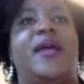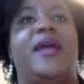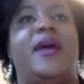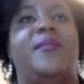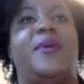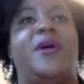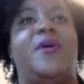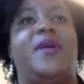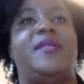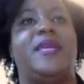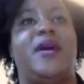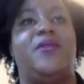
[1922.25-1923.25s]
am
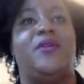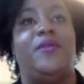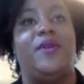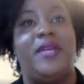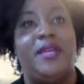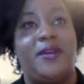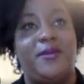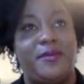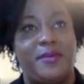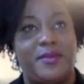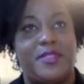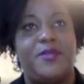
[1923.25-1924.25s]
going down over here
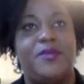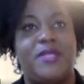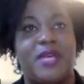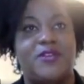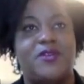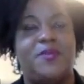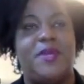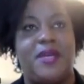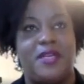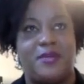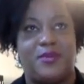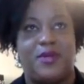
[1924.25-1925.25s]
to scheduling,
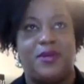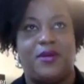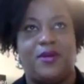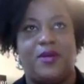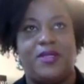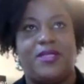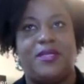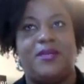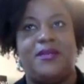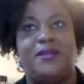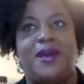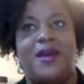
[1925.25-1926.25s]
because we are going to
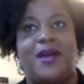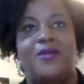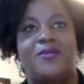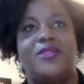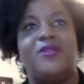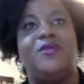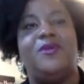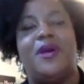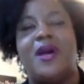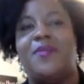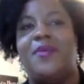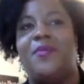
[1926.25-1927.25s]
knock out a
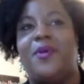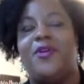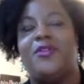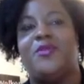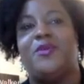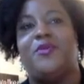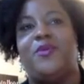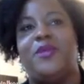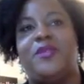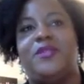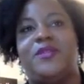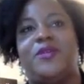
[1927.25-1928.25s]
couple birds with one
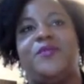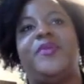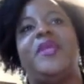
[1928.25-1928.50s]
stone.